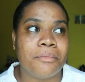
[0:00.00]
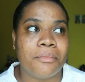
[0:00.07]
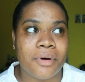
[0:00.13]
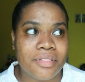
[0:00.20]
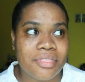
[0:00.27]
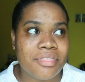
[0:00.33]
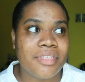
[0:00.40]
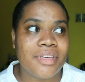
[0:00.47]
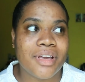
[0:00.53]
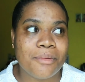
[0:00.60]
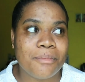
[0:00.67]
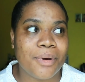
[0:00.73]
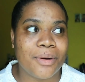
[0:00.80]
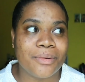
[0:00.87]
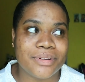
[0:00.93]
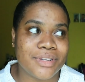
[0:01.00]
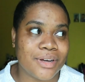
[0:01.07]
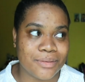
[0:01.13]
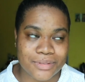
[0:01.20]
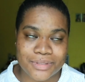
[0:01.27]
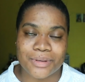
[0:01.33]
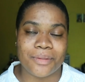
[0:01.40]
one thing about
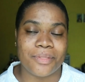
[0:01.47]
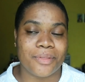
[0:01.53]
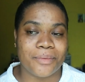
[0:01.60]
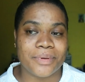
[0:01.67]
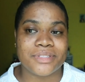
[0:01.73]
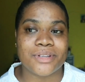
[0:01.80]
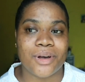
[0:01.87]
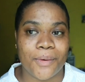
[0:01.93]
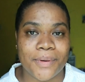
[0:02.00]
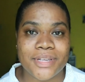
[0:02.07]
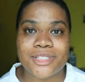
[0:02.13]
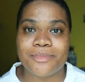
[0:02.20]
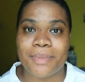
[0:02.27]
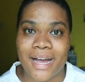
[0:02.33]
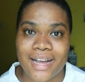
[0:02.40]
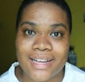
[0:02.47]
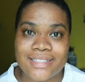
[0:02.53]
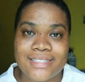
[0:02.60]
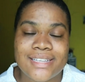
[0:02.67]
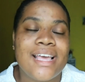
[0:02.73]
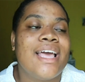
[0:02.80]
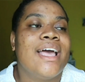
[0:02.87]
downtown, though, it's always
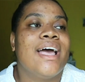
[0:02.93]
packed,